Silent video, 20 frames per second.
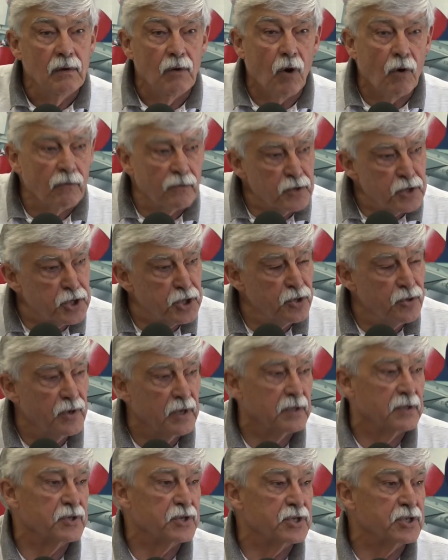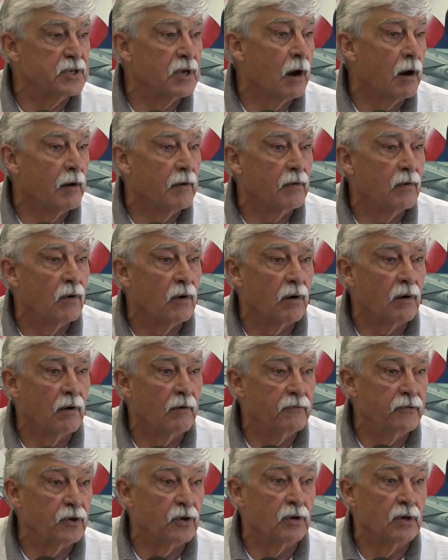overshoot at the start, or
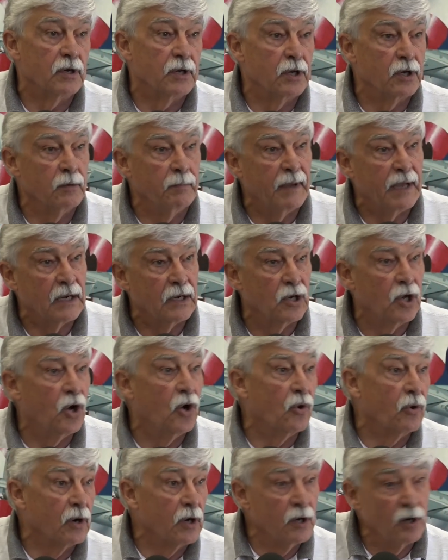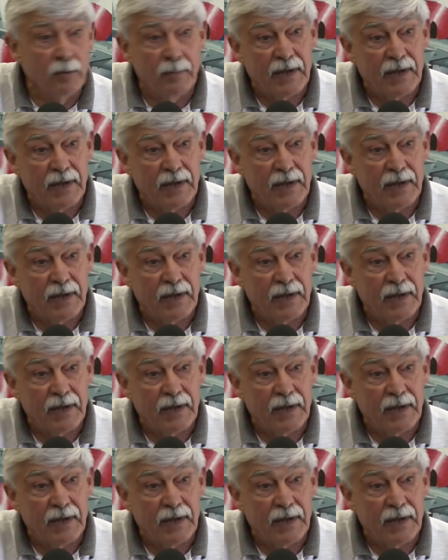if you're a little bit low or a little